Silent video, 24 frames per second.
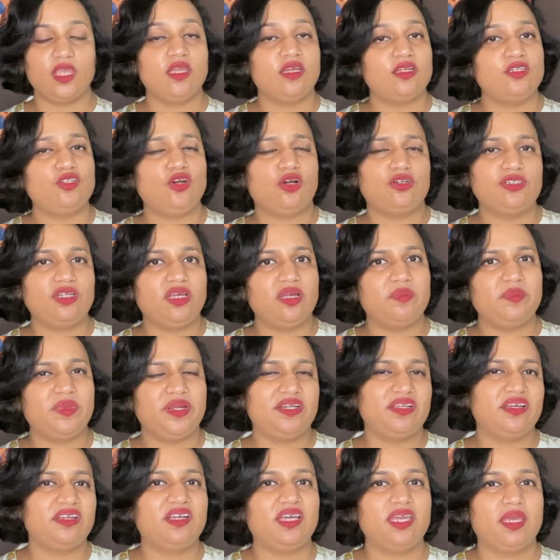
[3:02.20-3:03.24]
Dr.
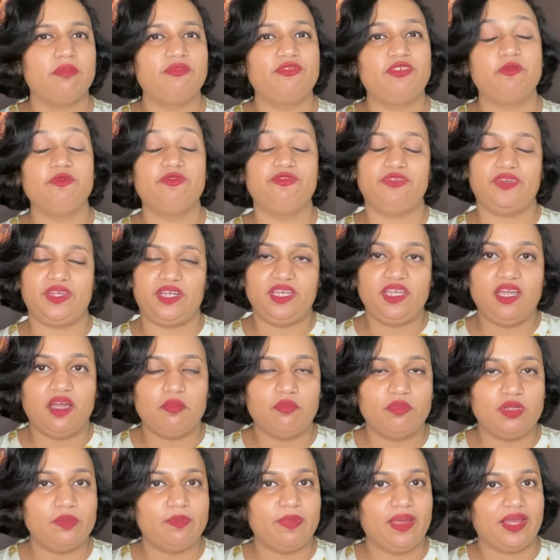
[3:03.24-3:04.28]
Ambedkar came from very
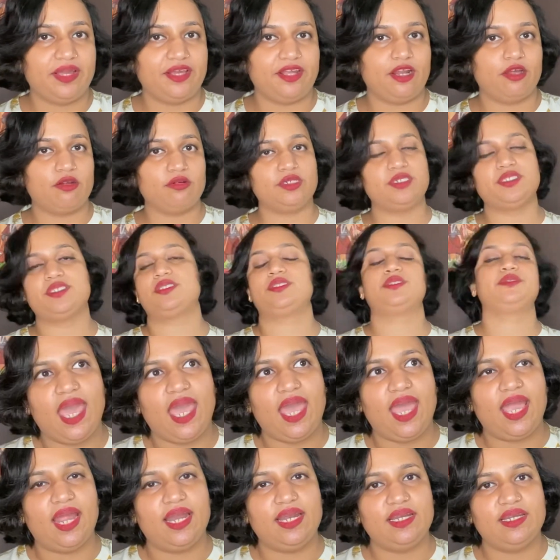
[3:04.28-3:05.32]
humble backgrounds,
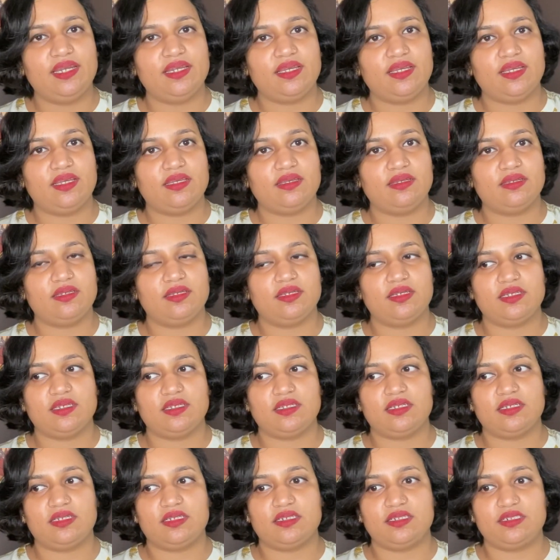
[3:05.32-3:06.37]
and
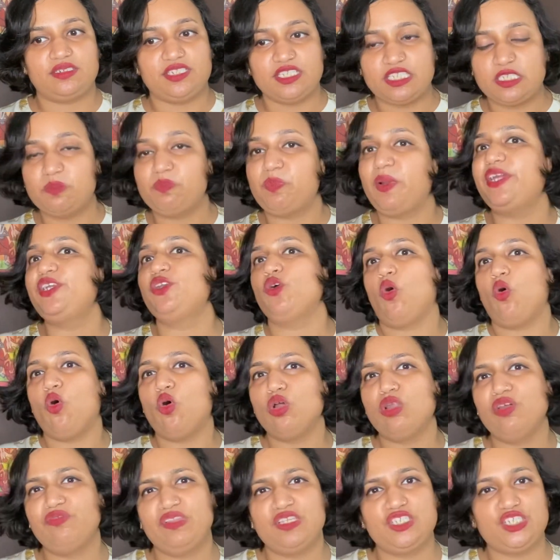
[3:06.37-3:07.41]
despite all
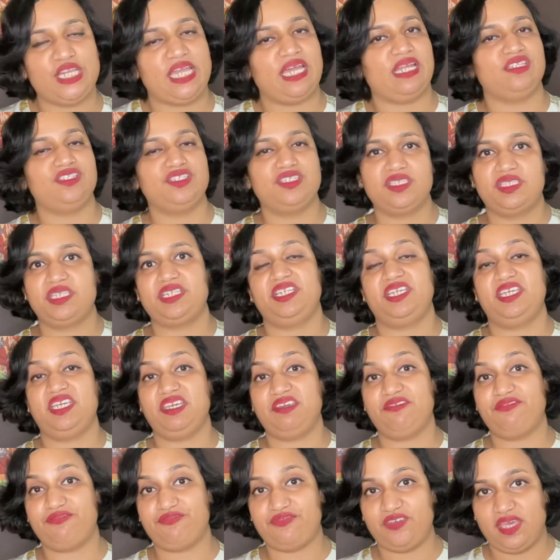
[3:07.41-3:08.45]
of the challenges that he
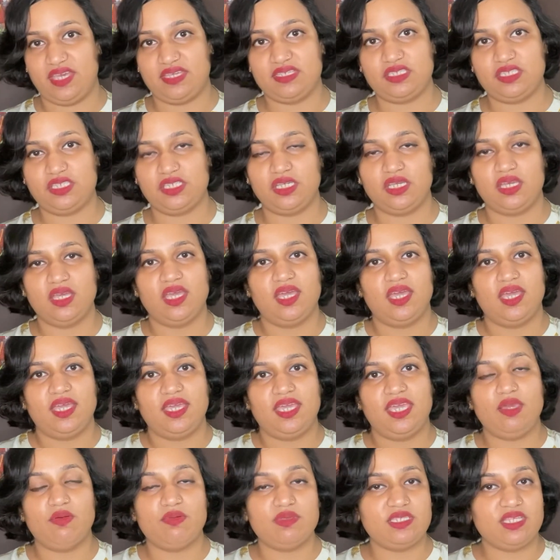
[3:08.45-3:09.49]
faced,
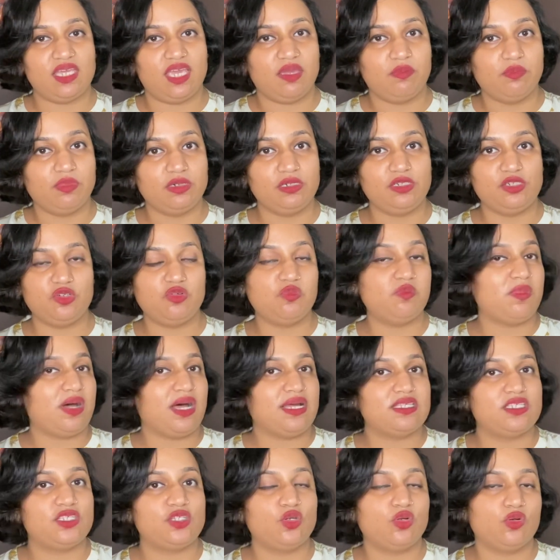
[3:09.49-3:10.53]
he was able to
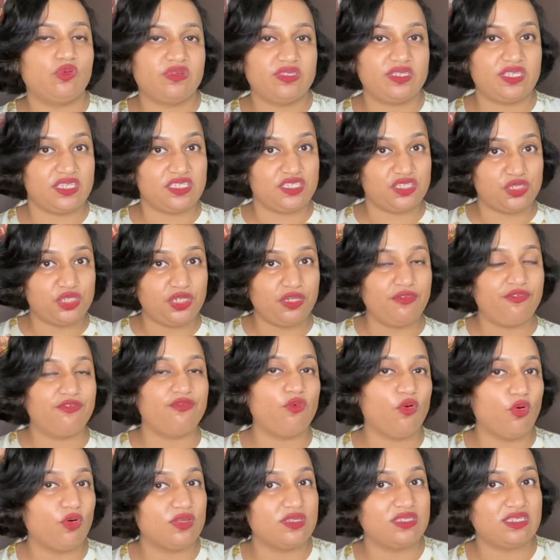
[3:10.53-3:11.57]
master over
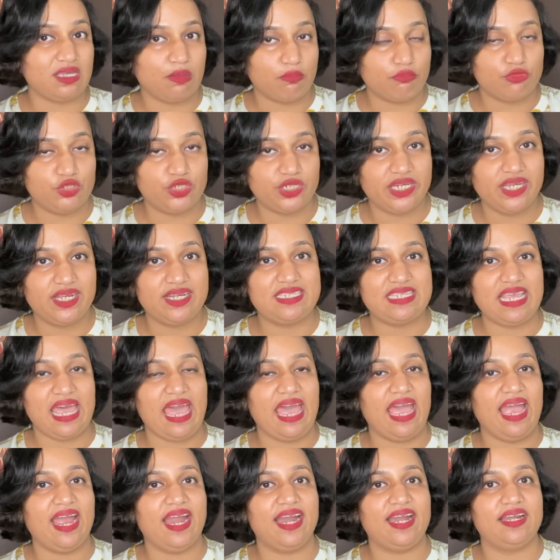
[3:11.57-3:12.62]
64 subjects
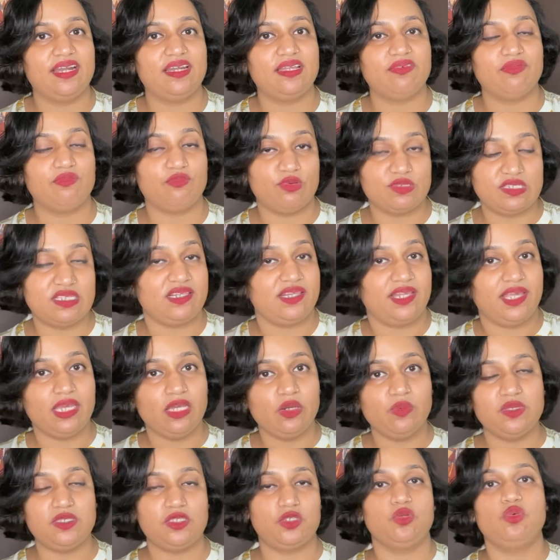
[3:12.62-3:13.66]
and was a
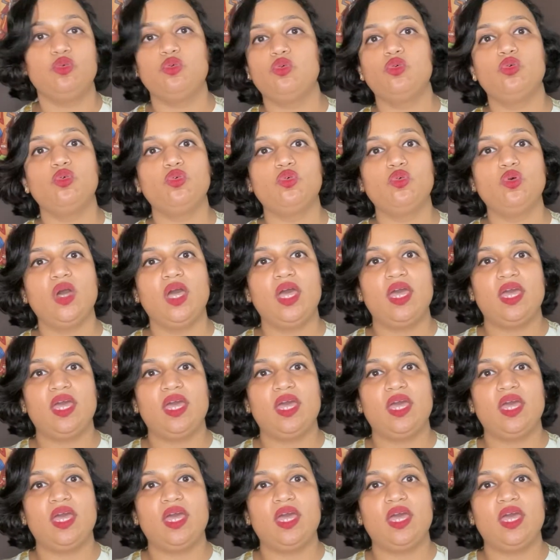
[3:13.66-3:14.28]
linguist who